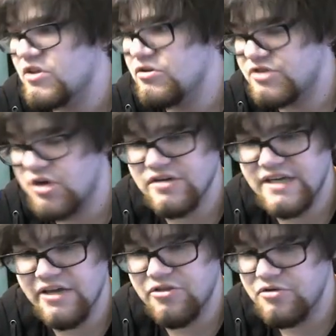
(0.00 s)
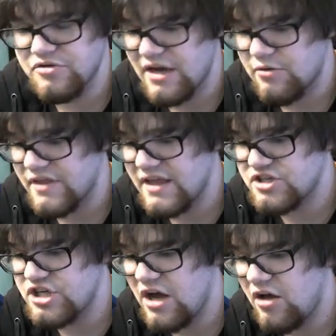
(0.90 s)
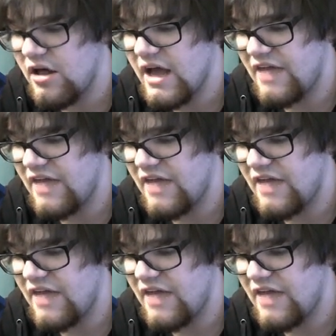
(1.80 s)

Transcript: you start digging through your deck with Ixchel,